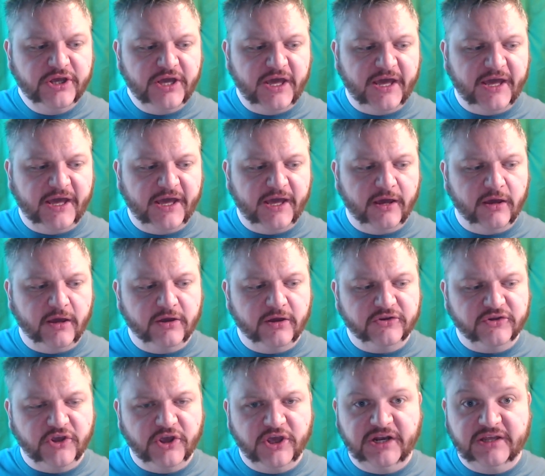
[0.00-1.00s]

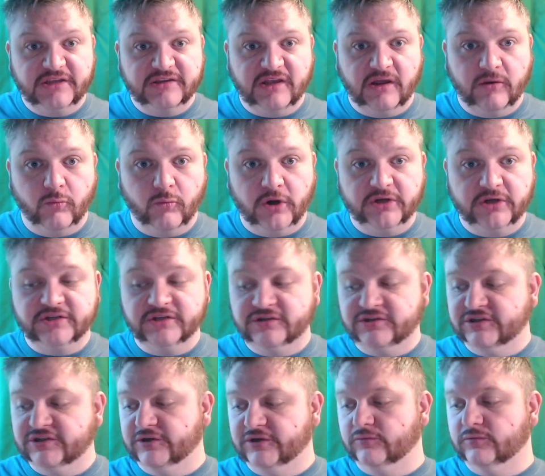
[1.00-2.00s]
as early as I wanted
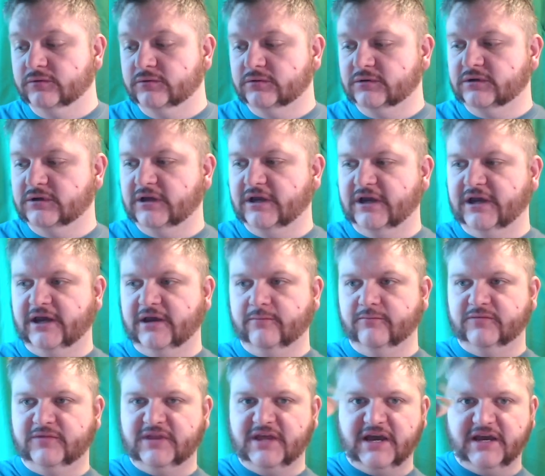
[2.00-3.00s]
to.
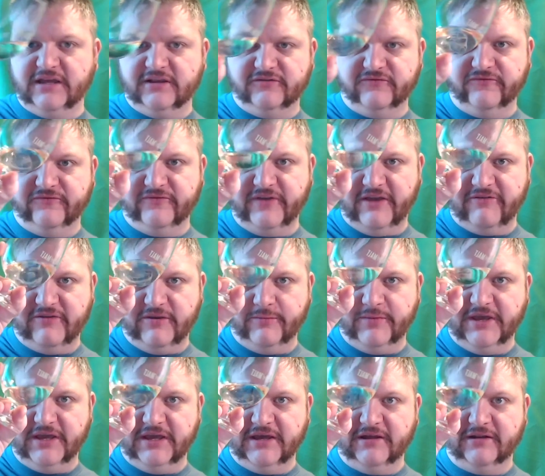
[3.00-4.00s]
That is very
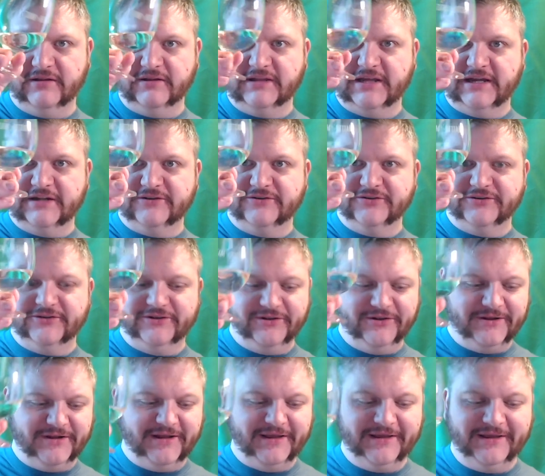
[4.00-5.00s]
pale. That doesn't
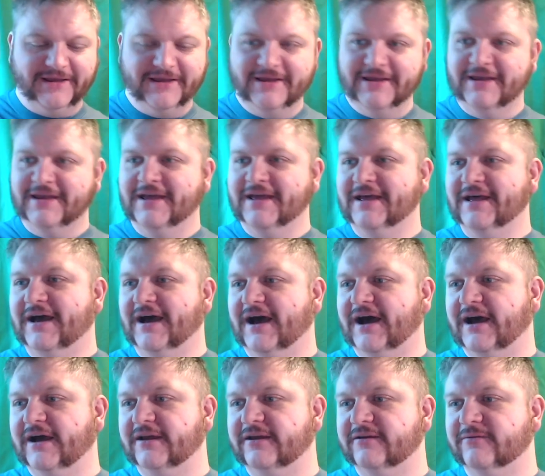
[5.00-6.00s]
look like...
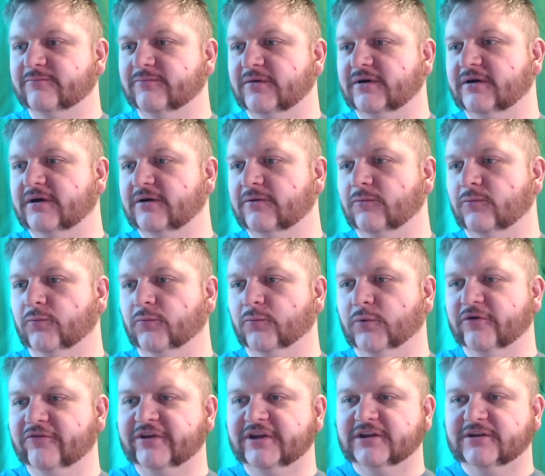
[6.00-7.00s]
I'm
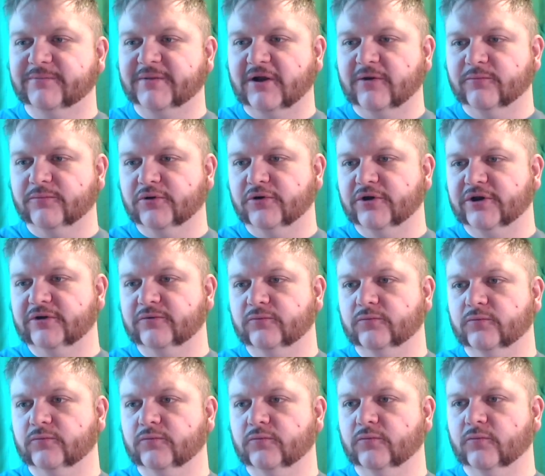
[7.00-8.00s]
worried about
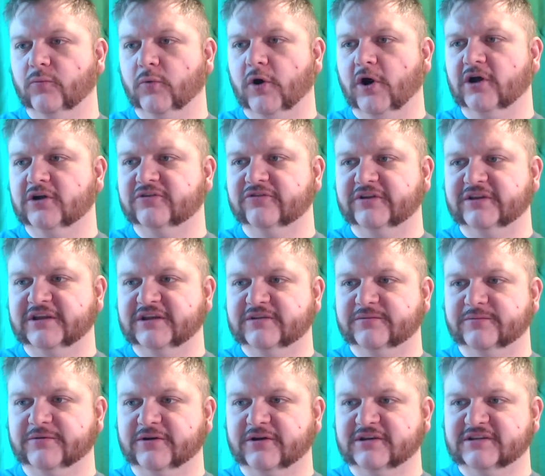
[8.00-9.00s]
putting water in this
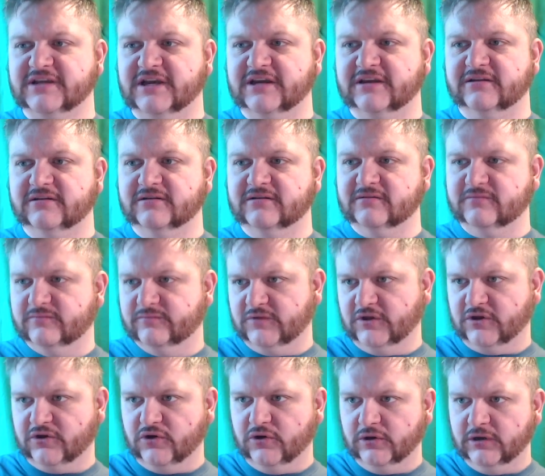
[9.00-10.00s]
because
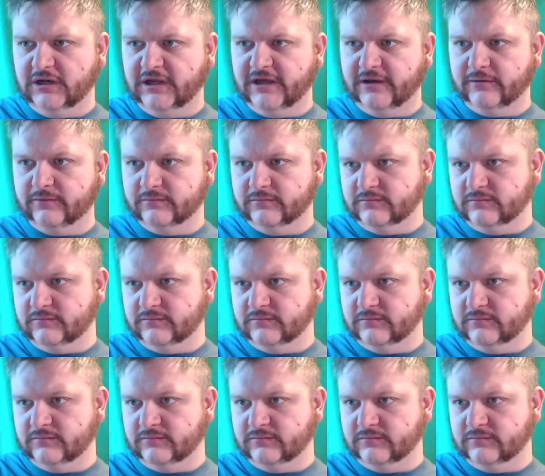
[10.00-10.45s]
the colour